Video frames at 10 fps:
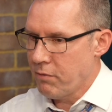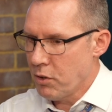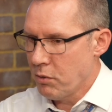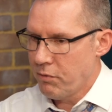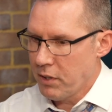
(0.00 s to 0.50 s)

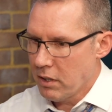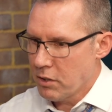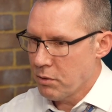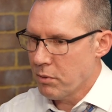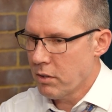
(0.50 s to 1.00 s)
no
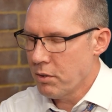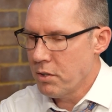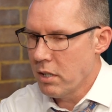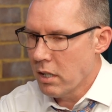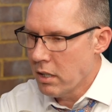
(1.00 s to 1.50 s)
affiliation with
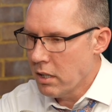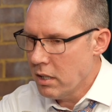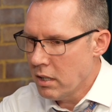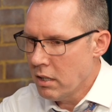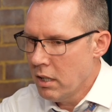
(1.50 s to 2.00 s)
Christianity, and